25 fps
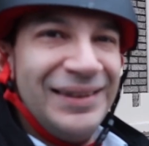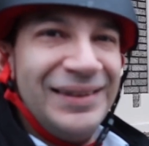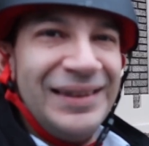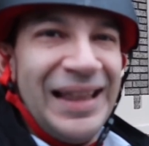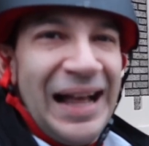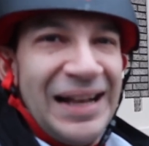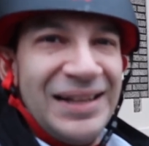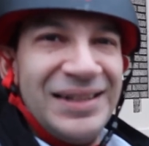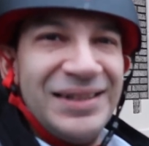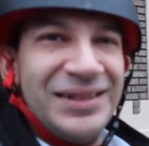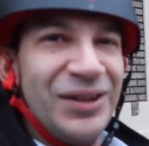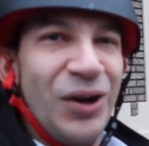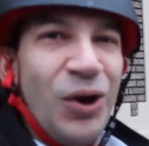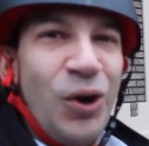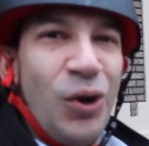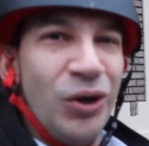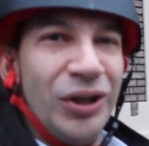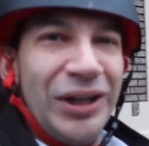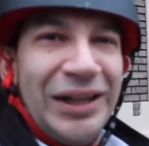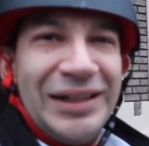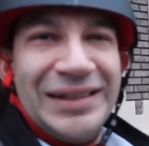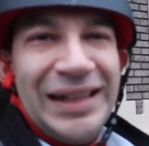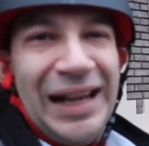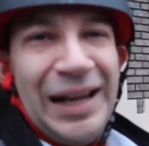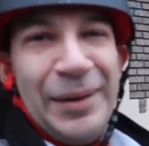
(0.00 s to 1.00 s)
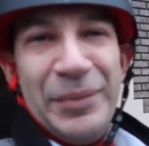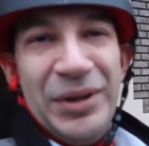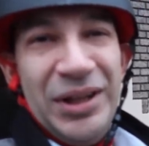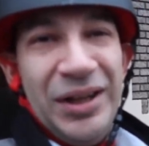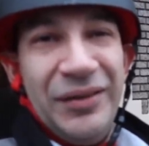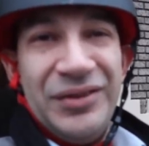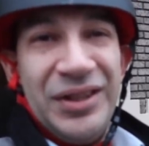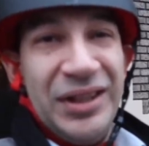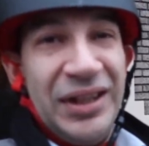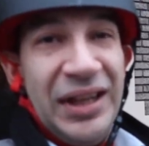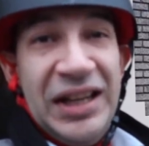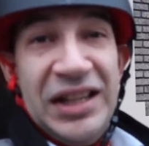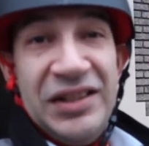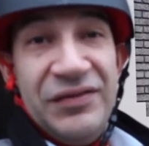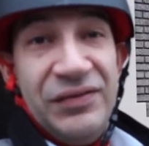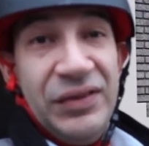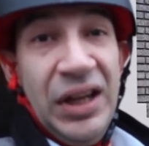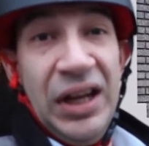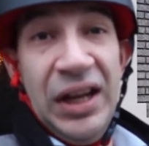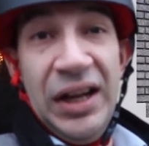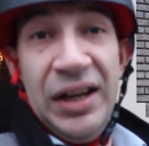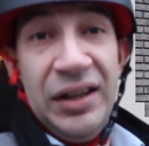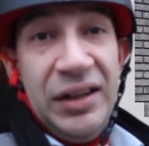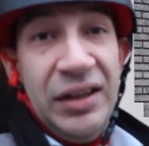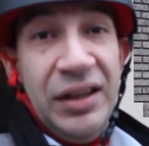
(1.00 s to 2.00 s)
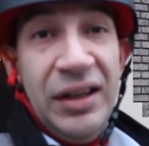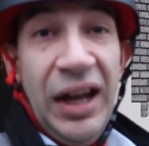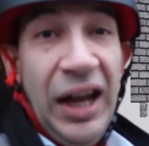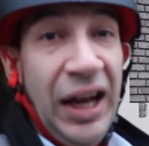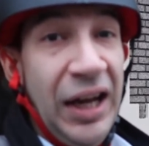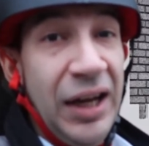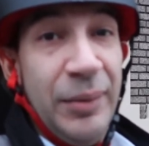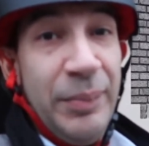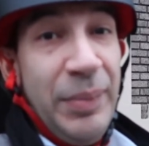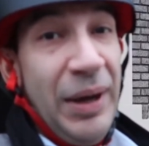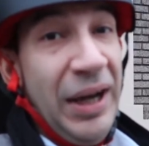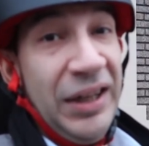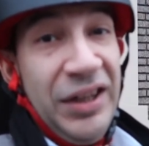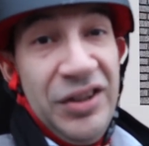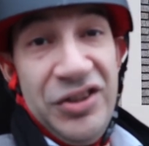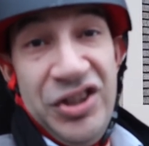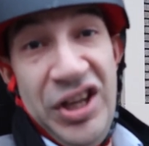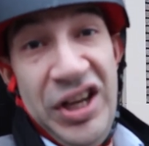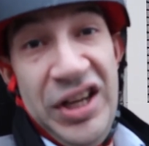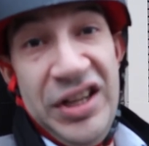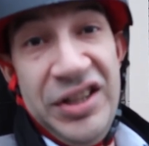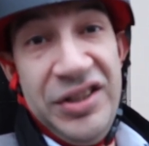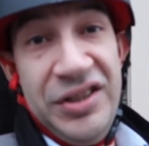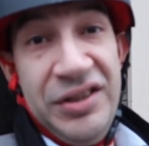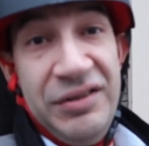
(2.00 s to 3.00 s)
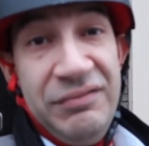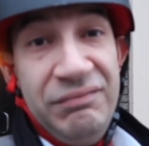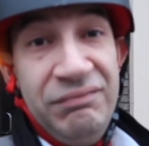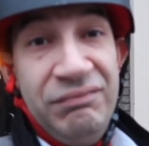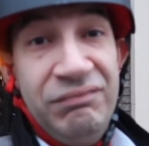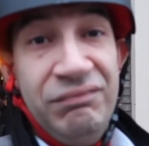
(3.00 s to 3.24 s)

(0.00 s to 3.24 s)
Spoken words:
That's the whole excitement of today's vlog. I apologize.